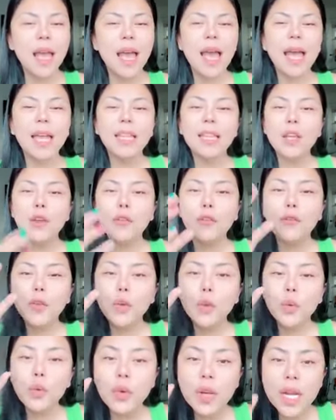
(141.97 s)
And if
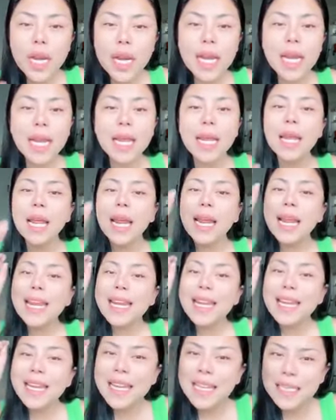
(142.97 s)
you really
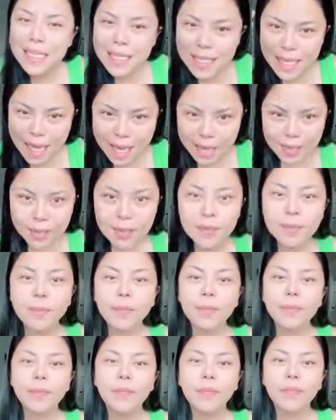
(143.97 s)
listen
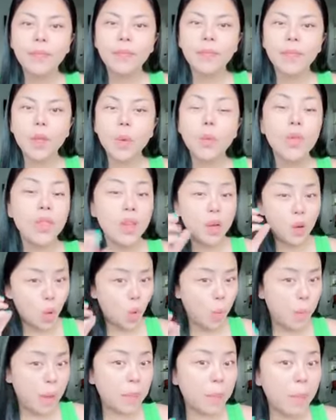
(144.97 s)
with an
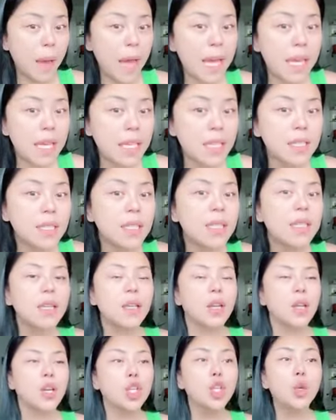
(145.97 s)
open mind,
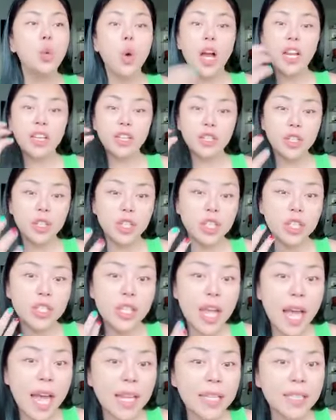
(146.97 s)
you
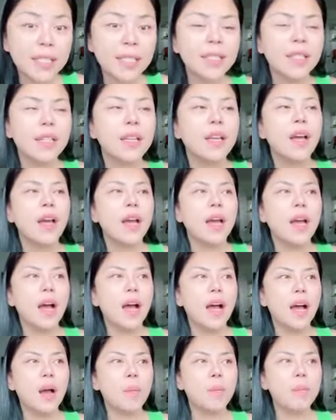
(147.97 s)
understand
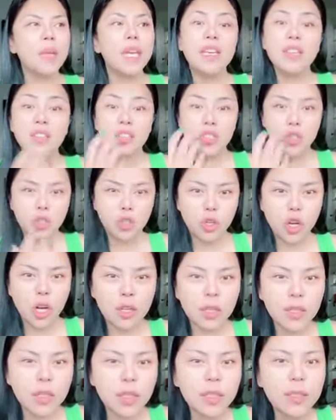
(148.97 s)
his
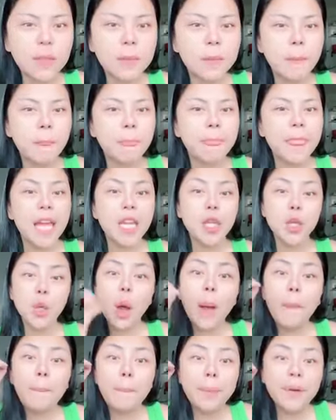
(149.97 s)
struggle, and you
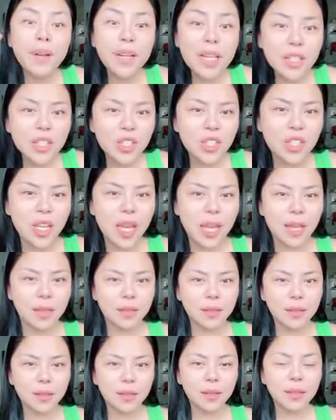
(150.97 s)

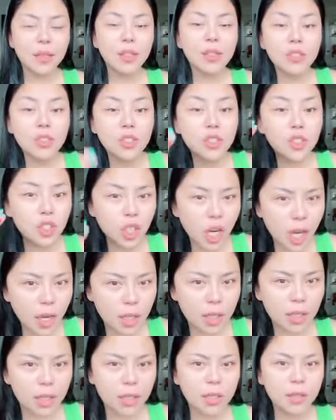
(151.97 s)
appreciate
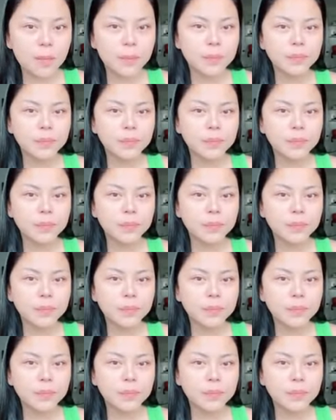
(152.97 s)
struggle,